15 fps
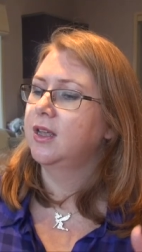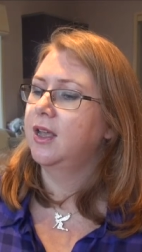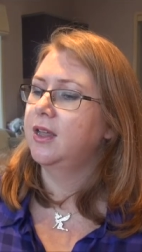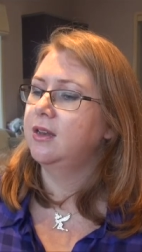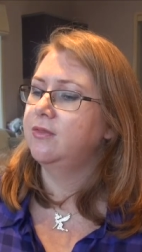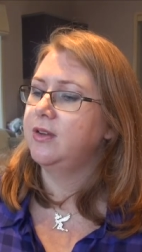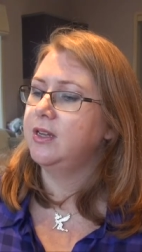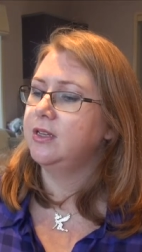
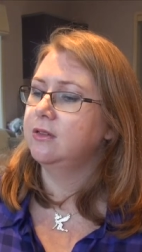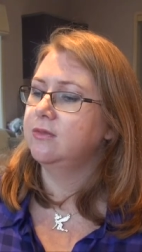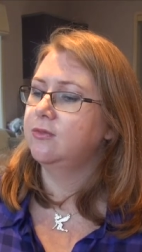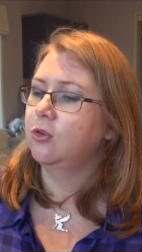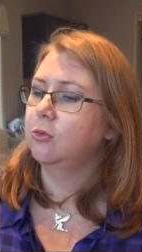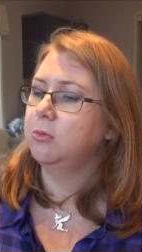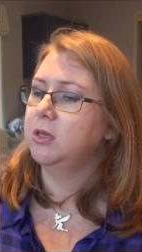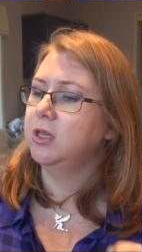and a vegan
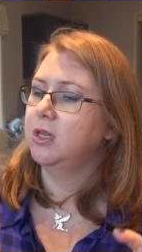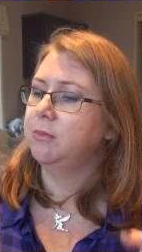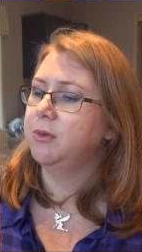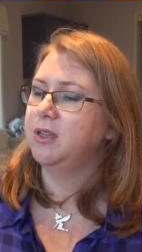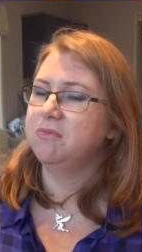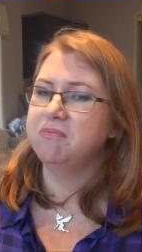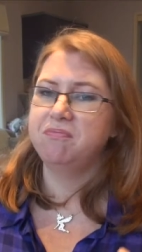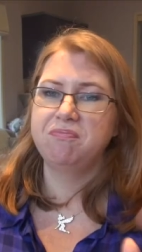formula,
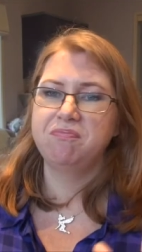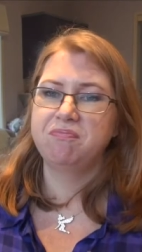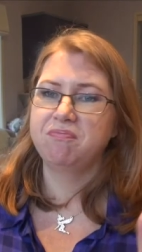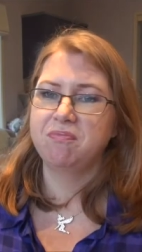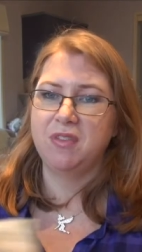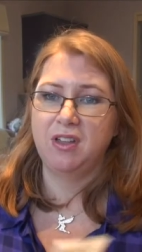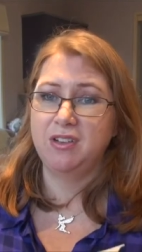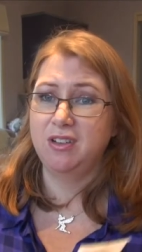but
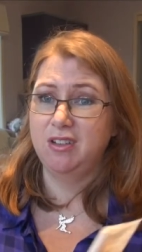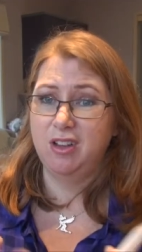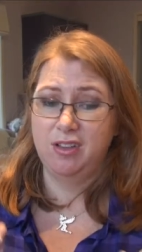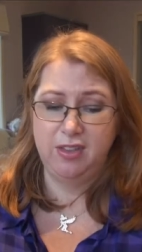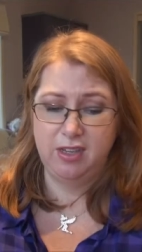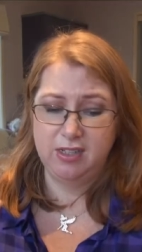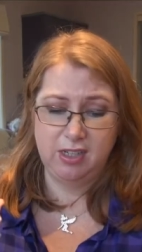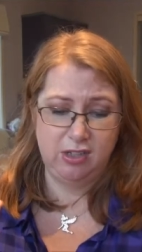I don't
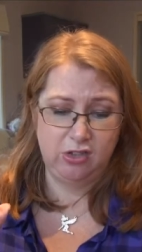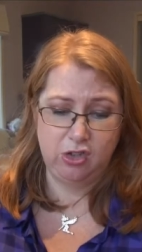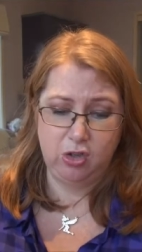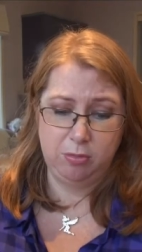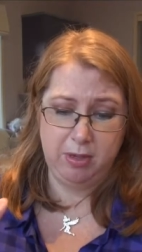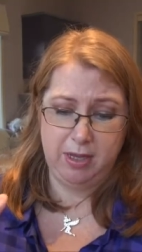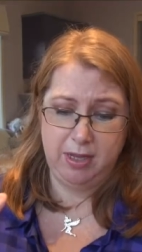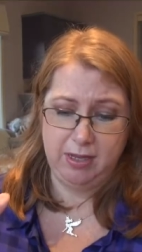like that texture
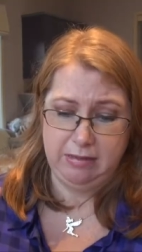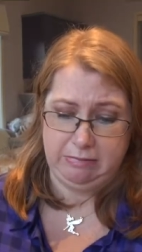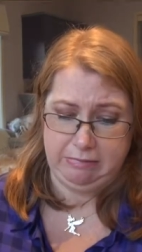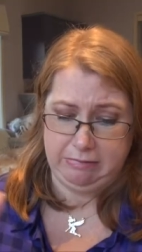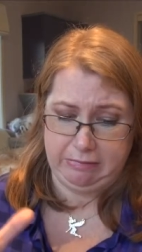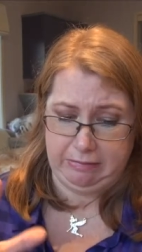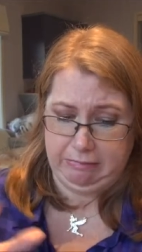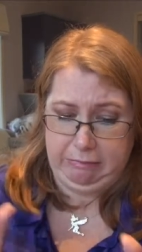on my hand.
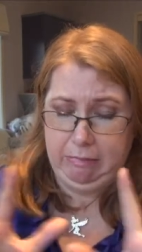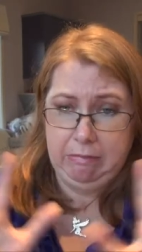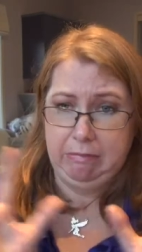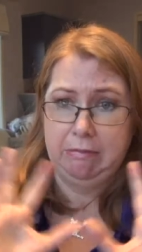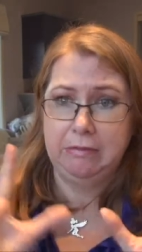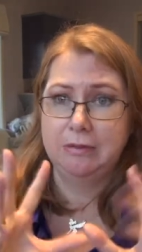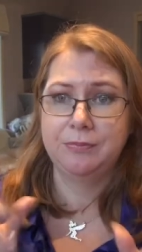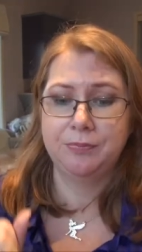Ugh.